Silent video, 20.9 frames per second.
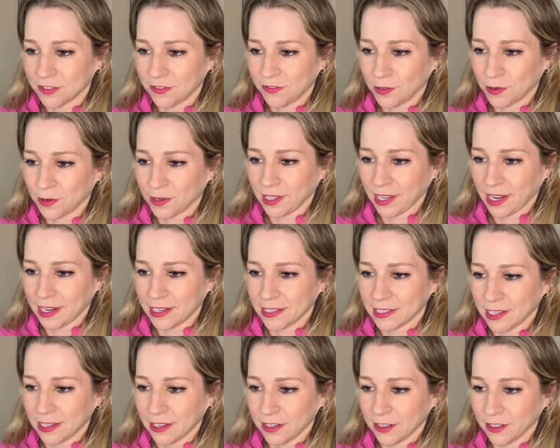4
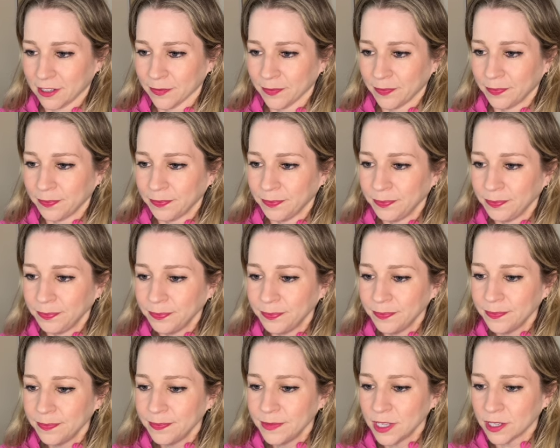lines here.
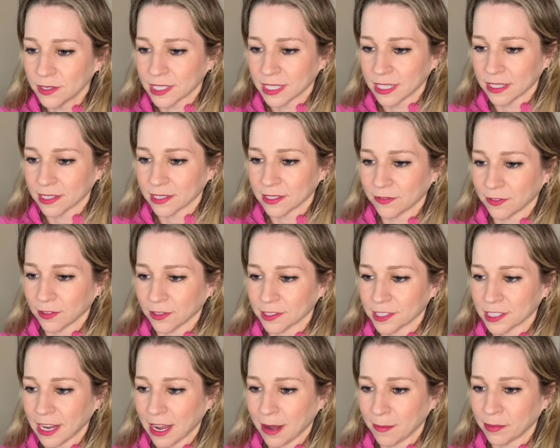You see this
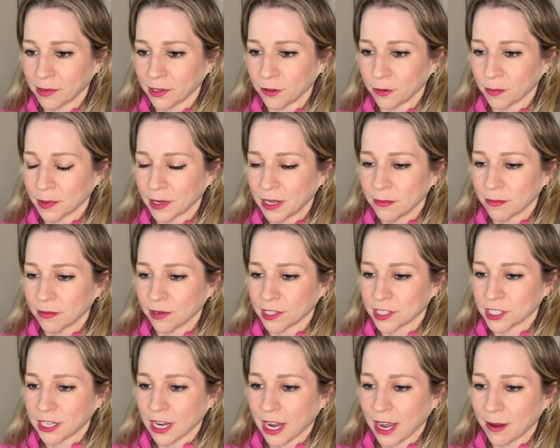verse tap loop,
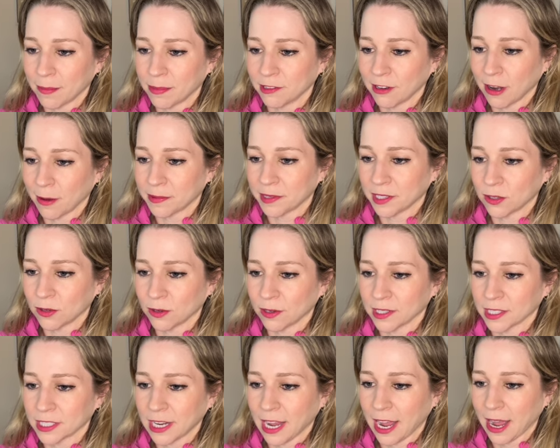bridge tap, neuropathy
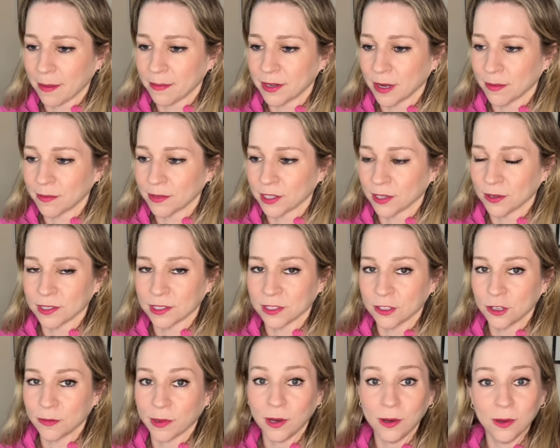chorus tap, numb toes
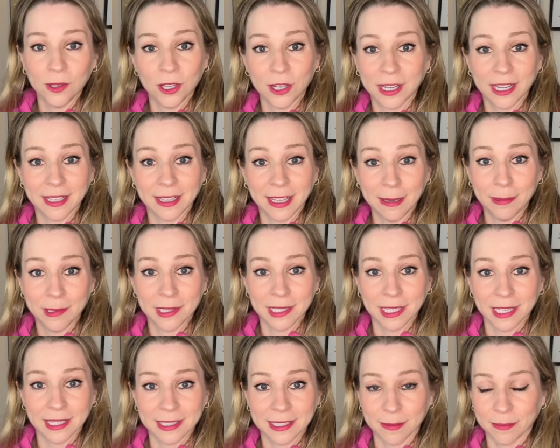loop. Oh, look, I labeled
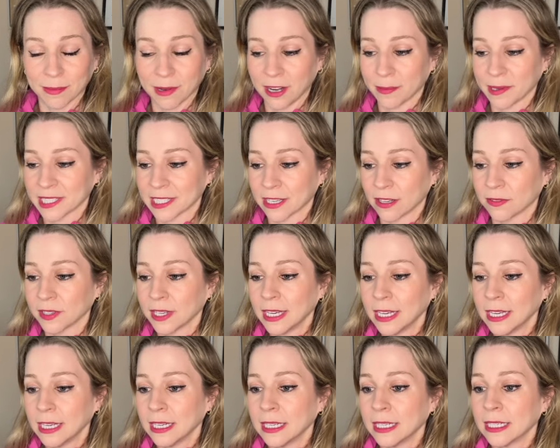things. I'm proud of myself.
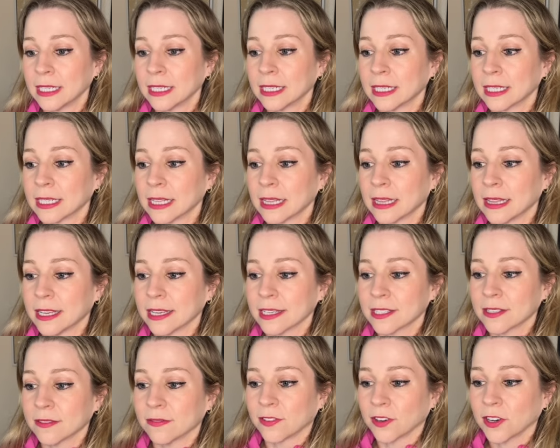
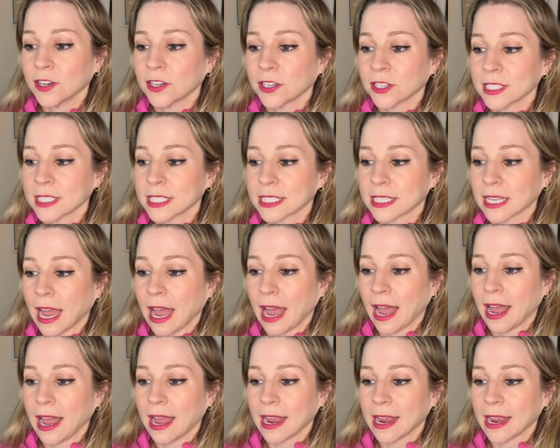This verse,
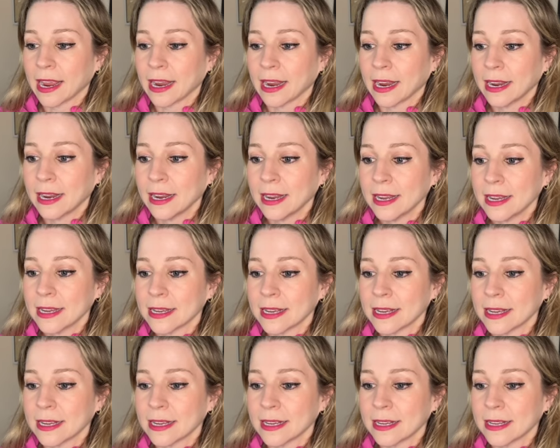I
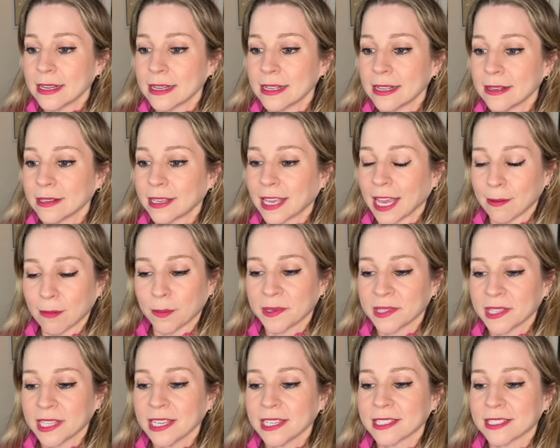came up
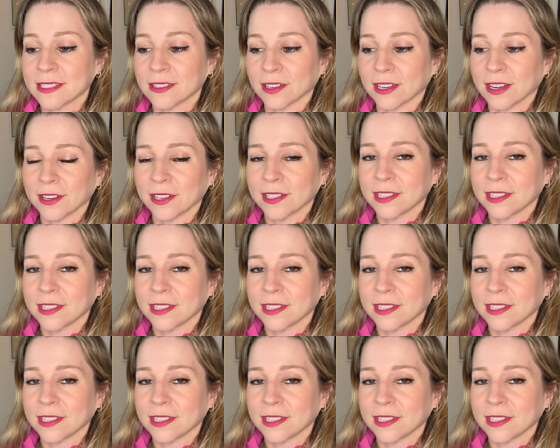with this. Look how good